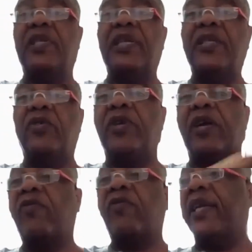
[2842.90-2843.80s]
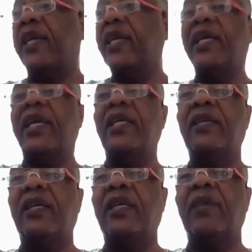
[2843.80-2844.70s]
dies, you there crying, the other
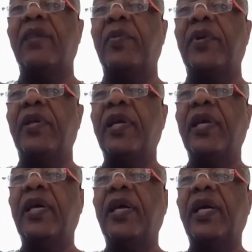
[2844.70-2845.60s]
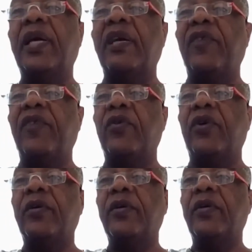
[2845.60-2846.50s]
39 people can suffer, you
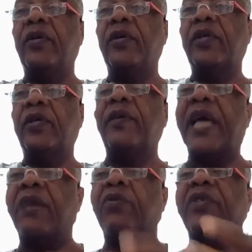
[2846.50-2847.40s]
know. So then I was